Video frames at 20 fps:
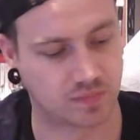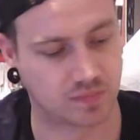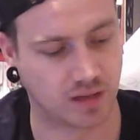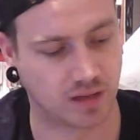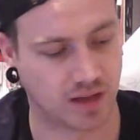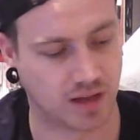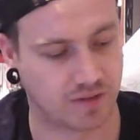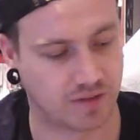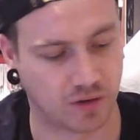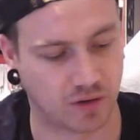
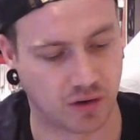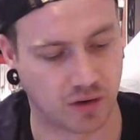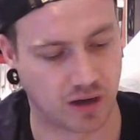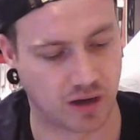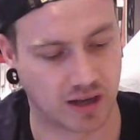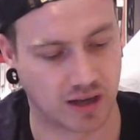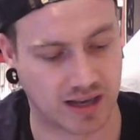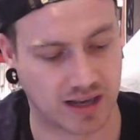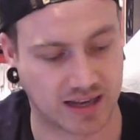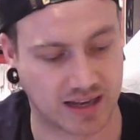If you're
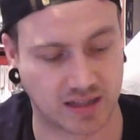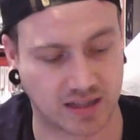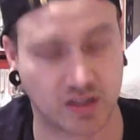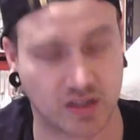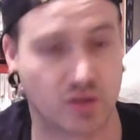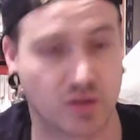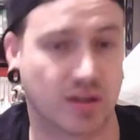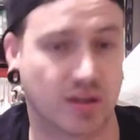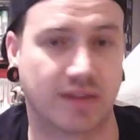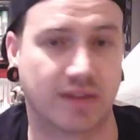collecting, do
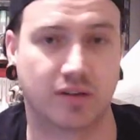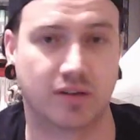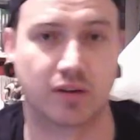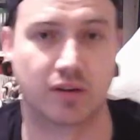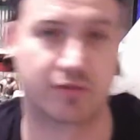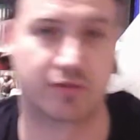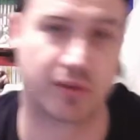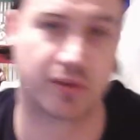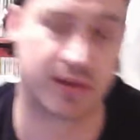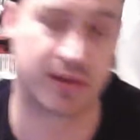you want to have a look
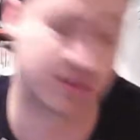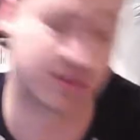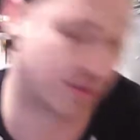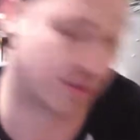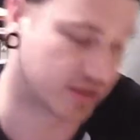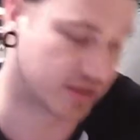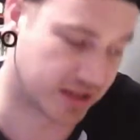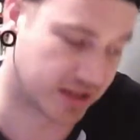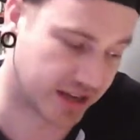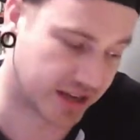through it? So I
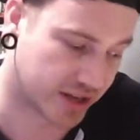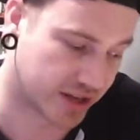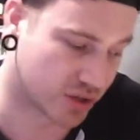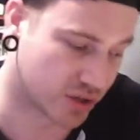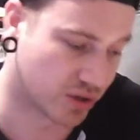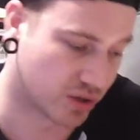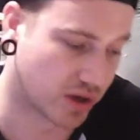was like, yeah, sure.